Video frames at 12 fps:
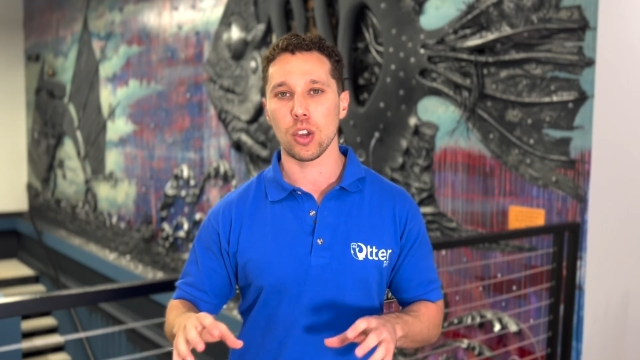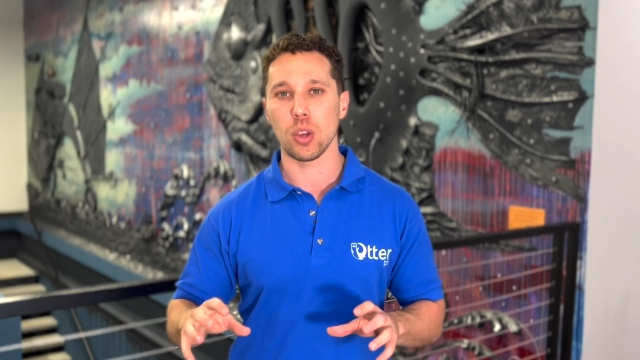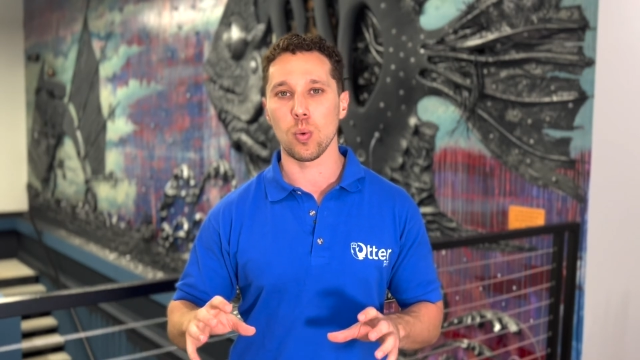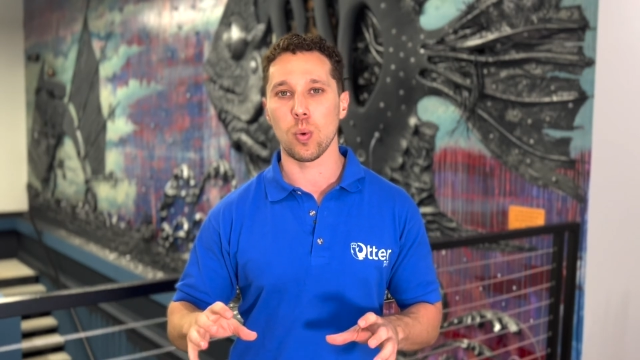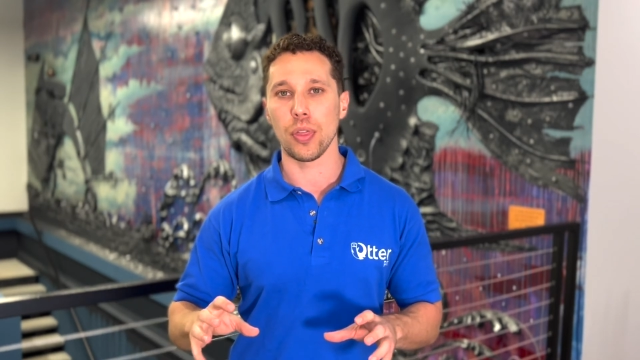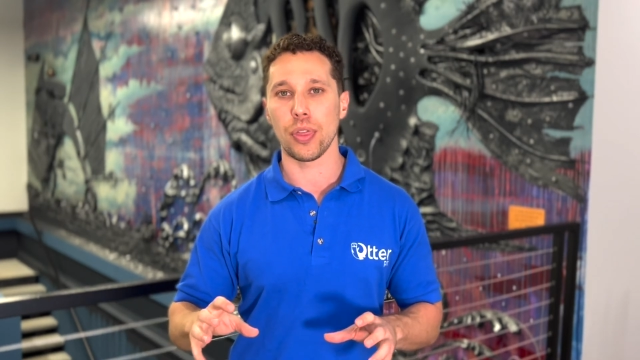
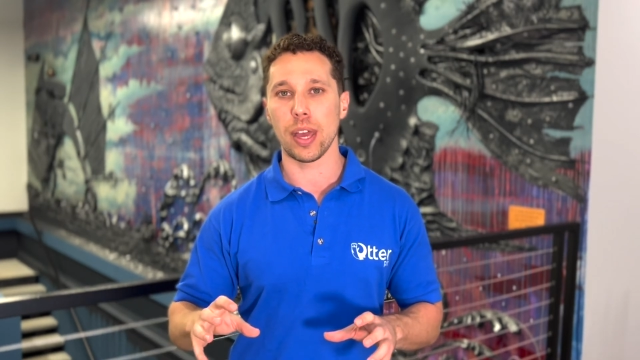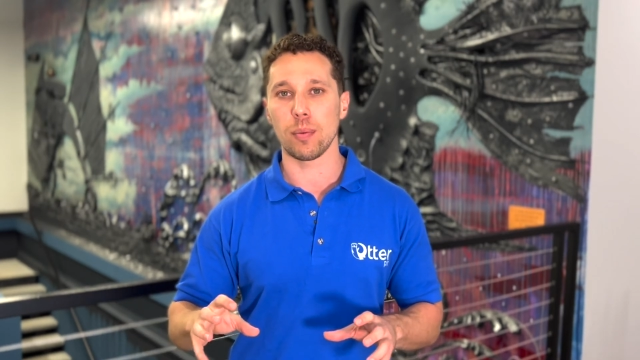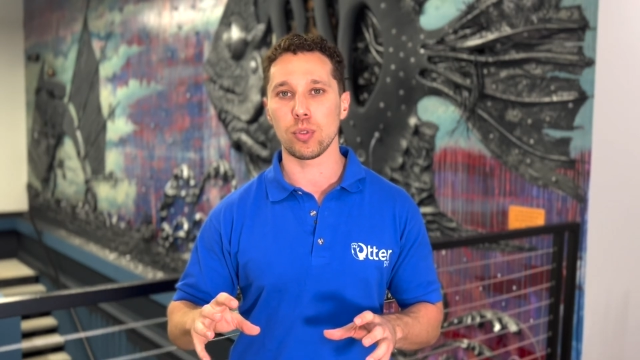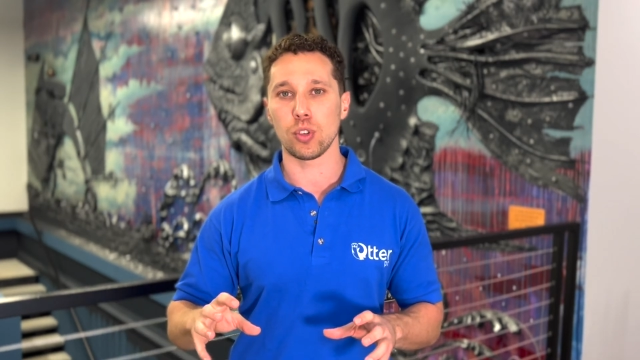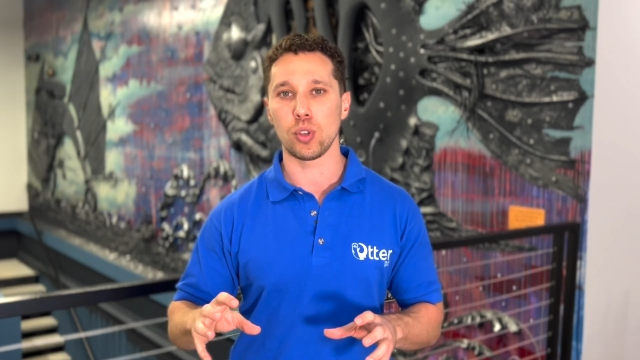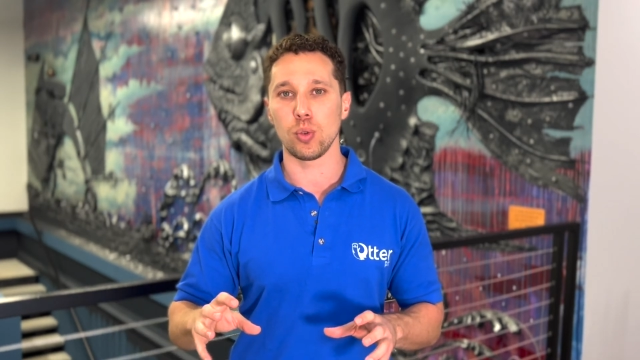You want
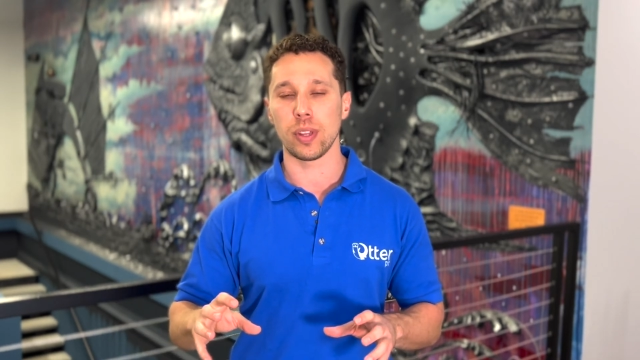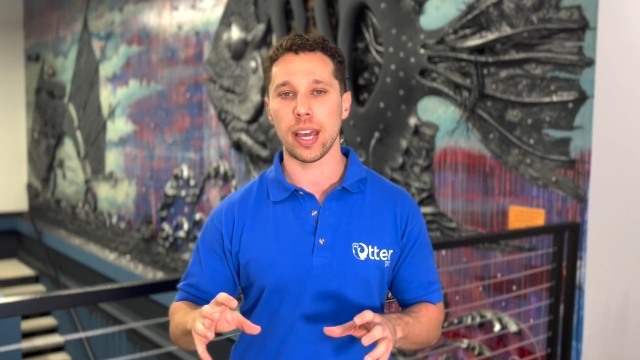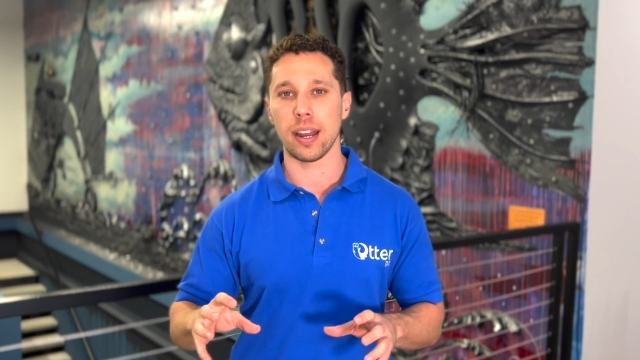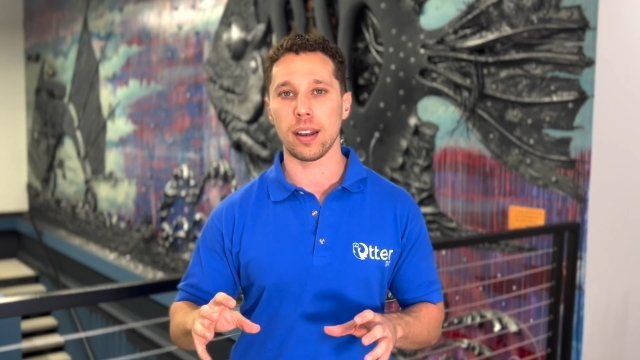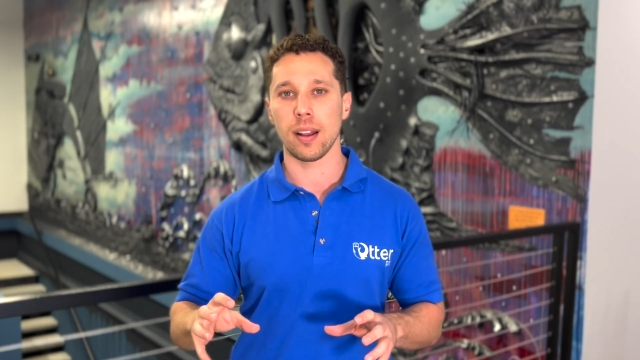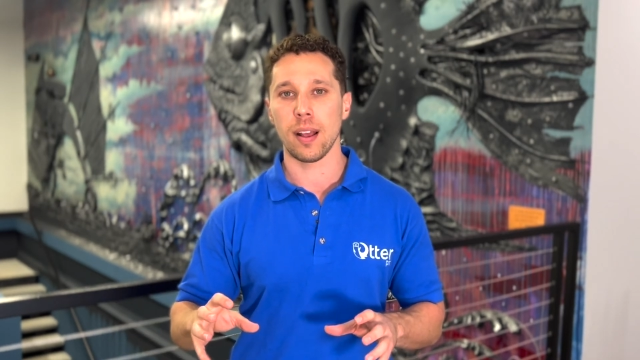them to
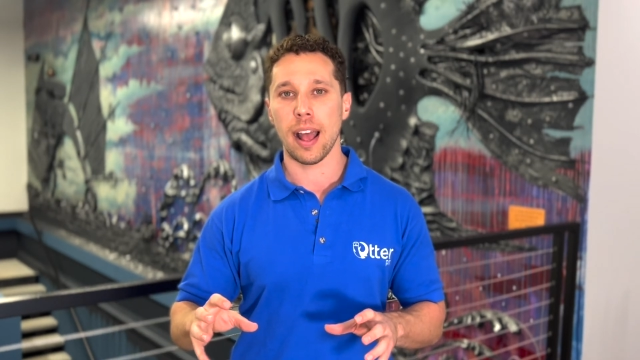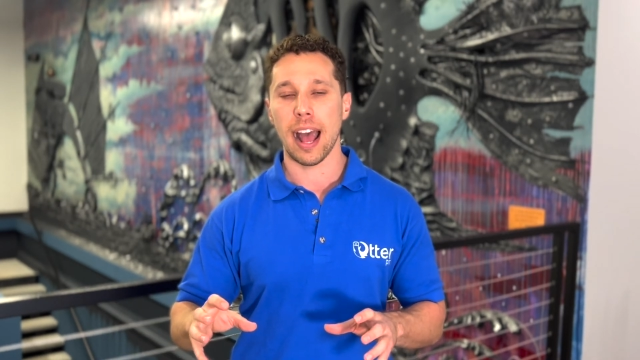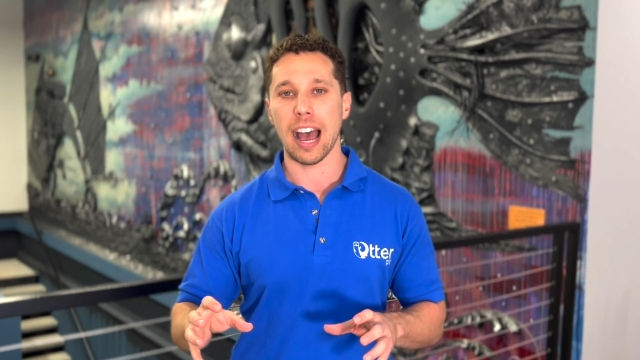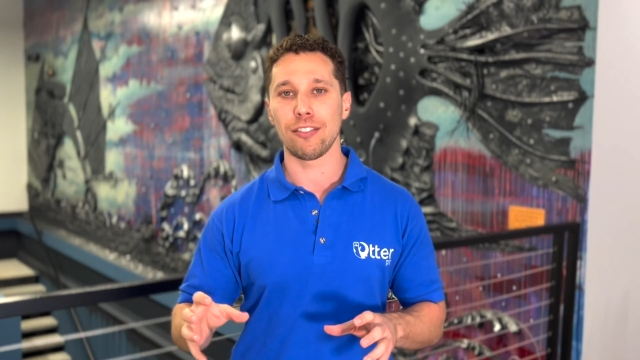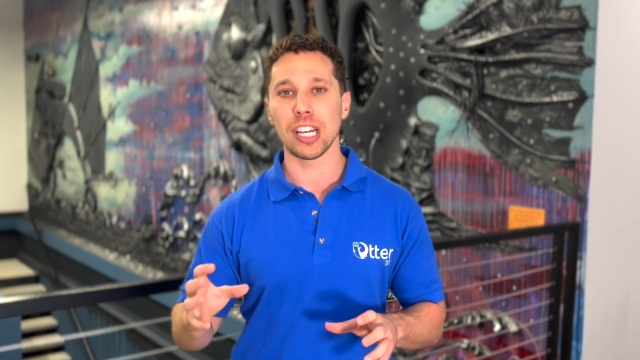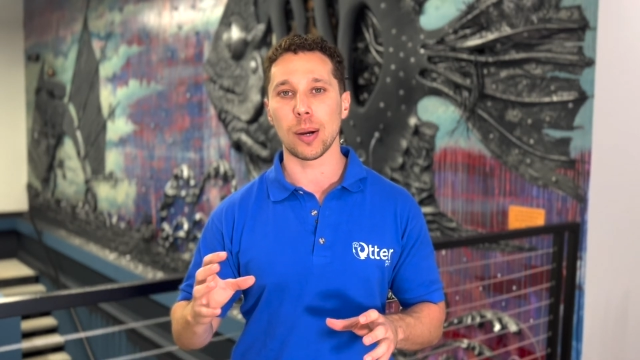then
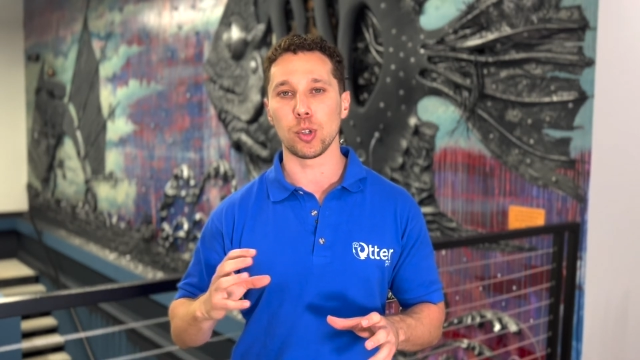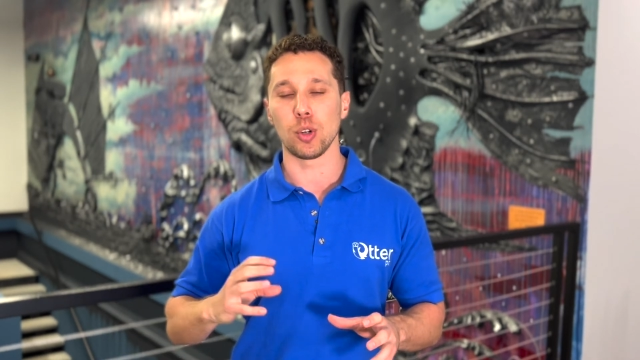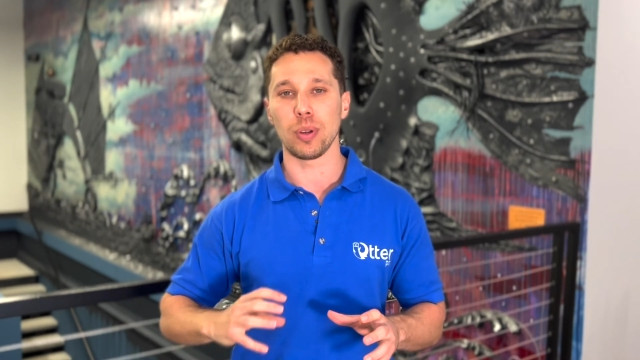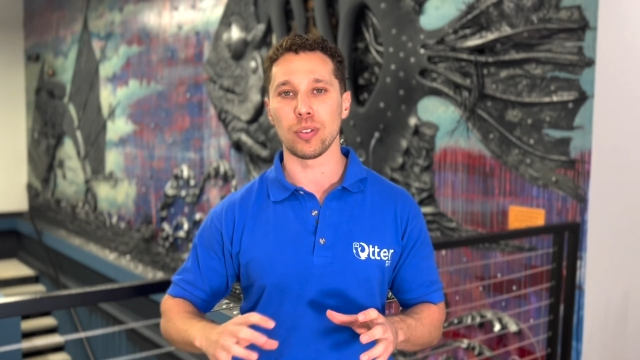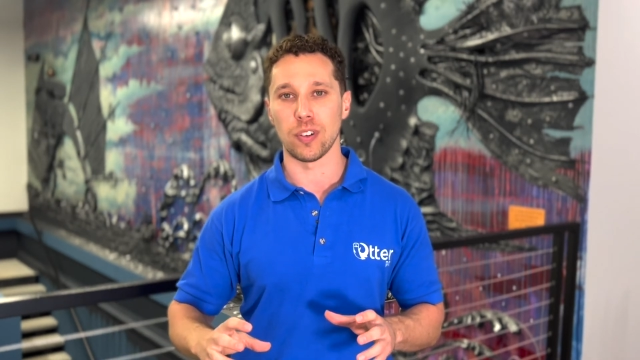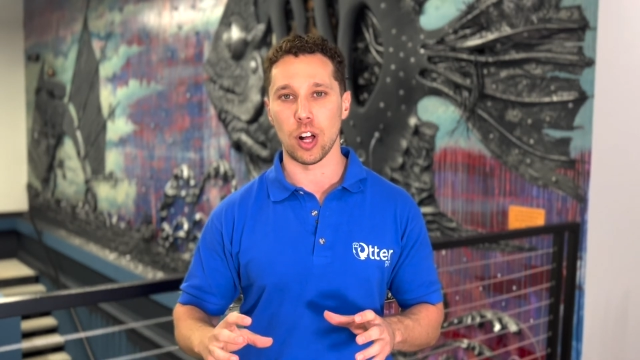have the
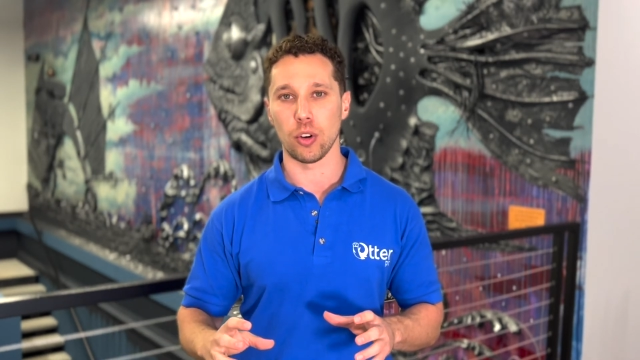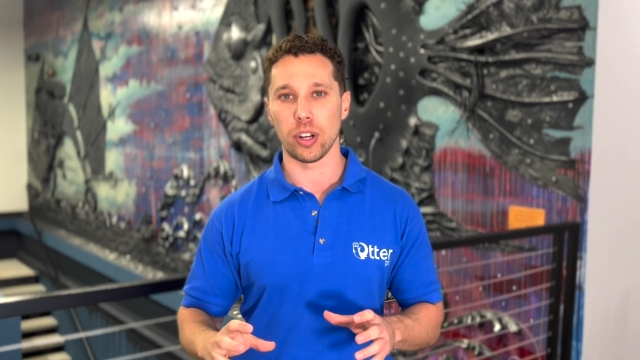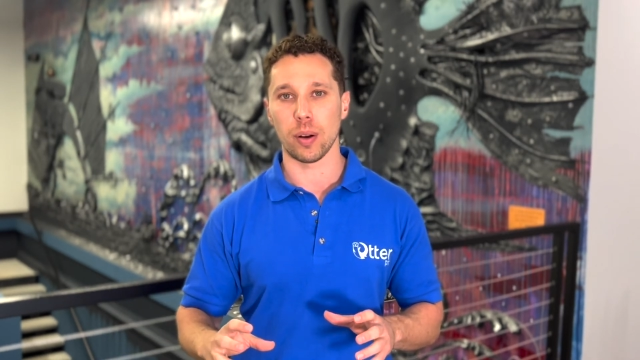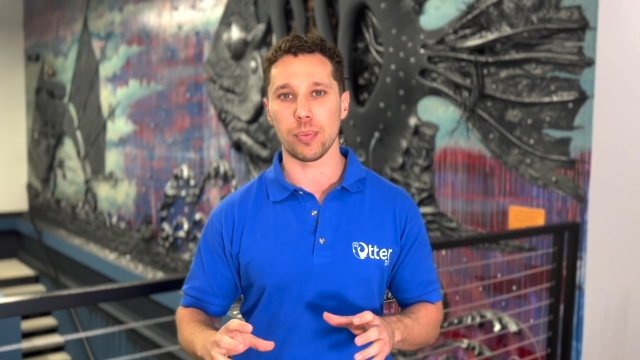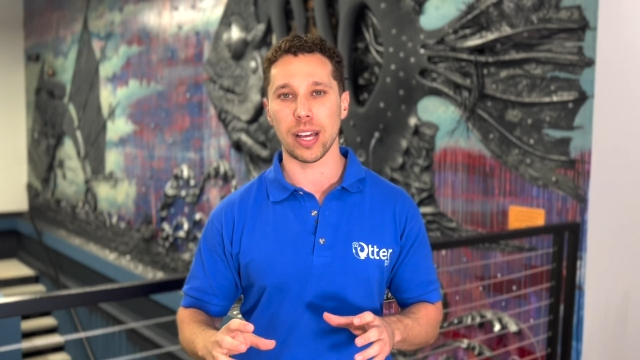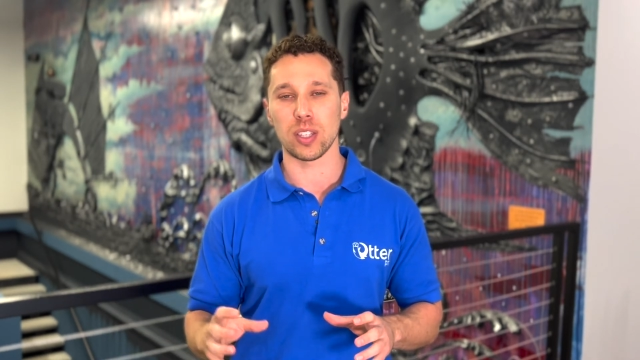opportunity to be followed up.